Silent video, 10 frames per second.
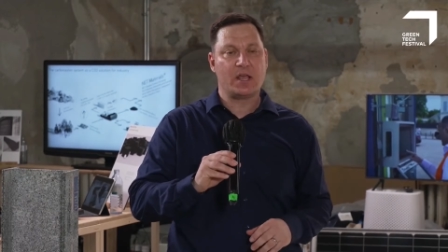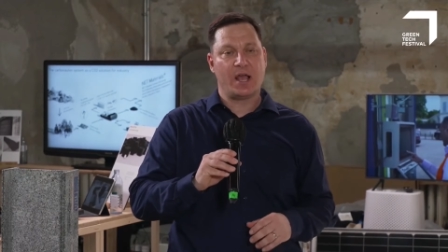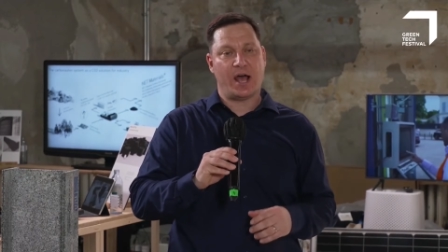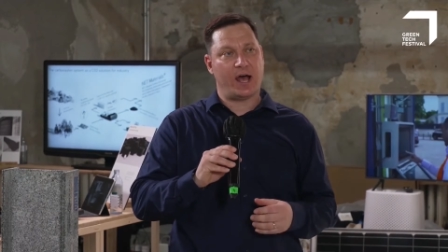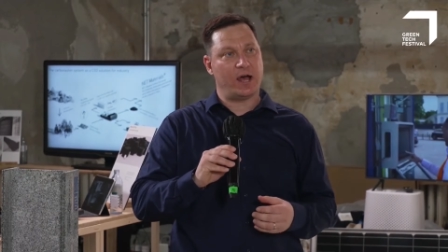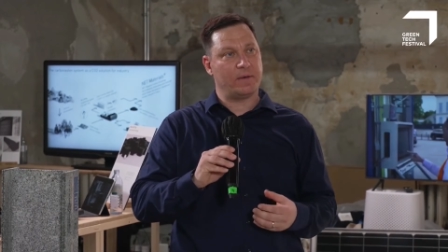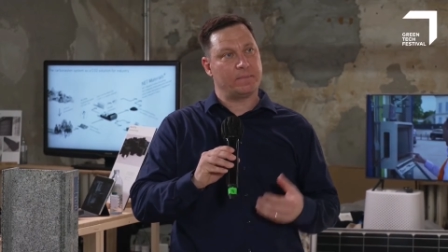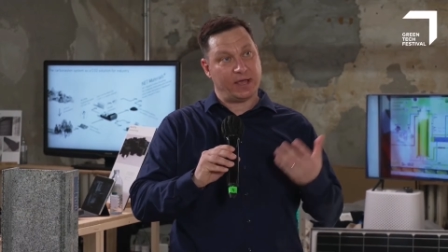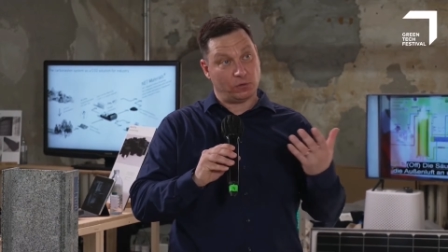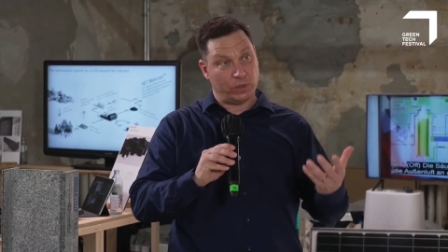
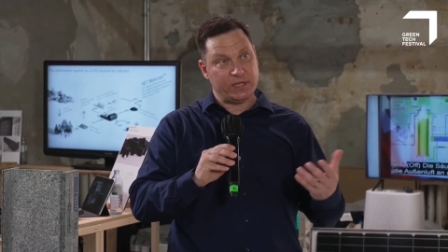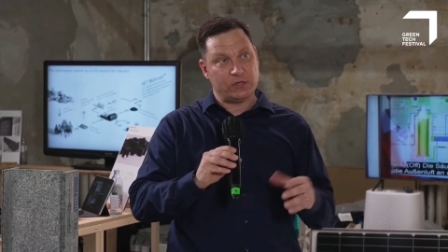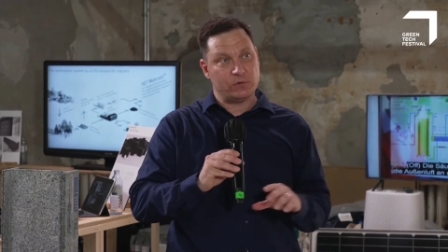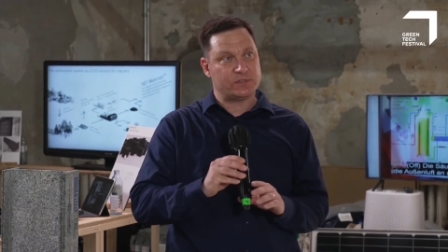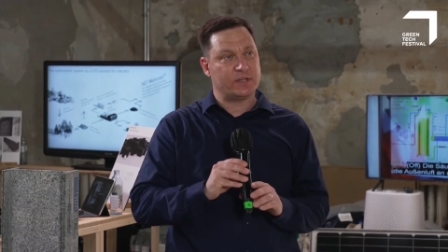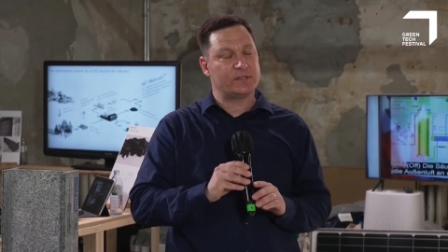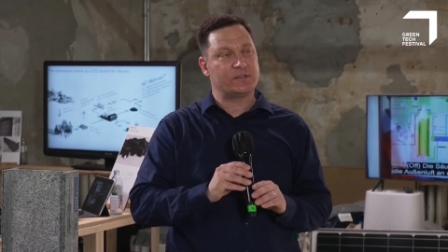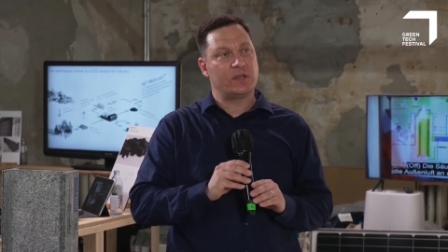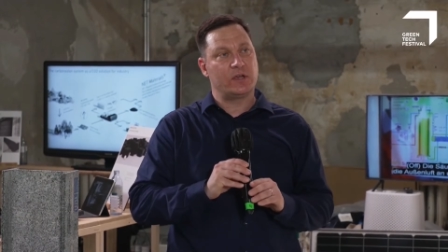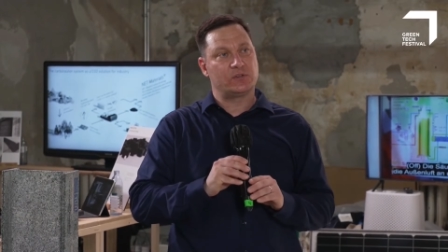Mm-hmm. And we use it
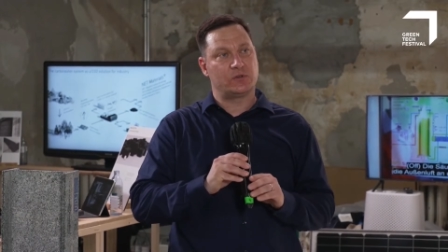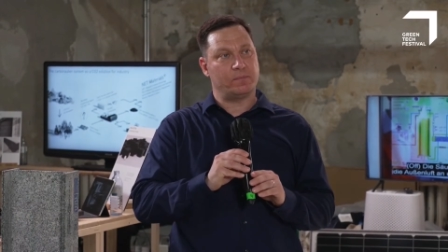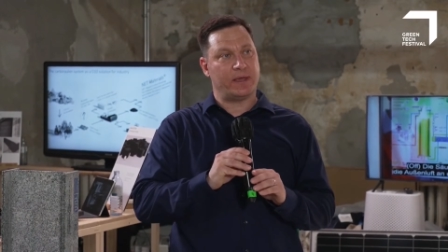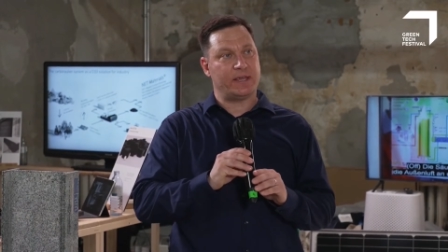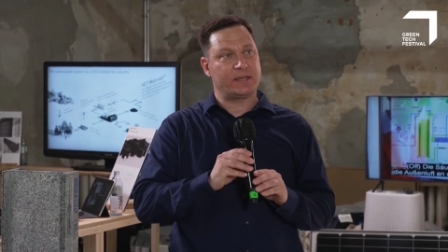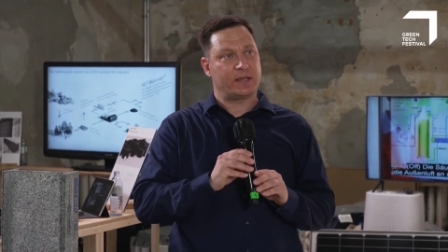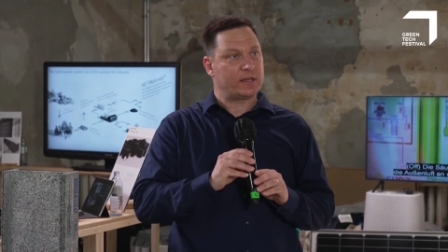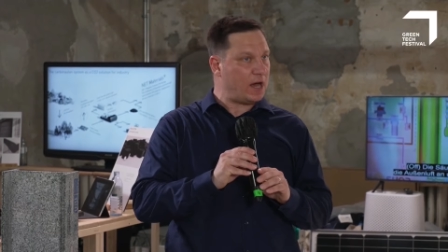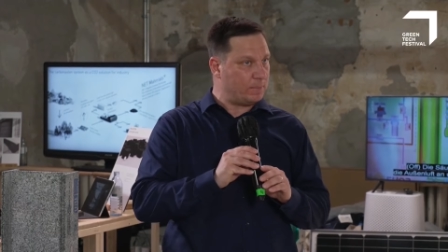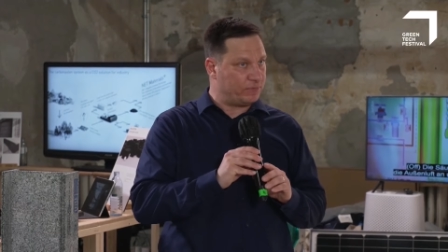to make
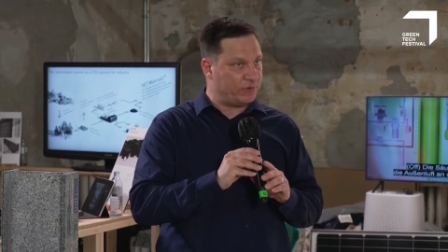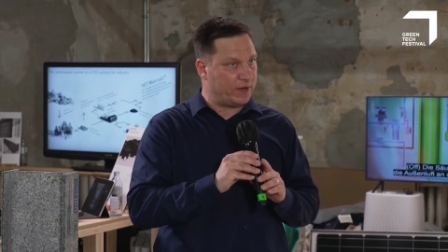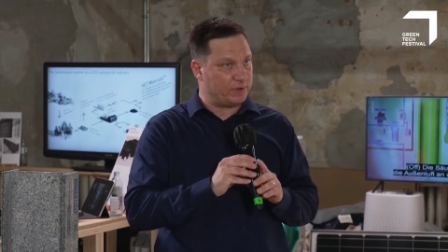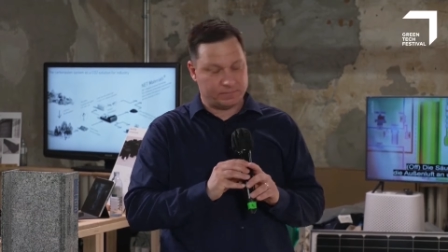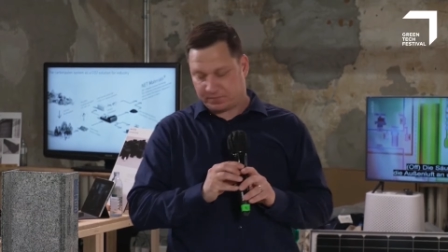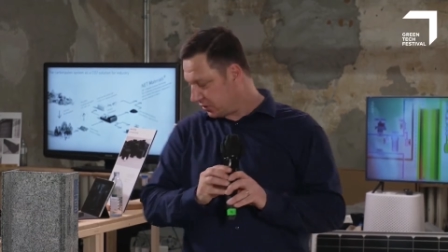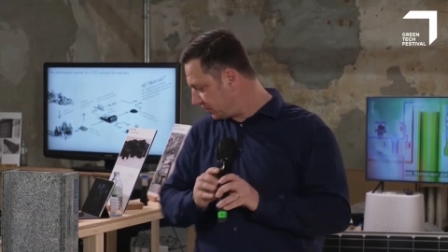carbon fiber.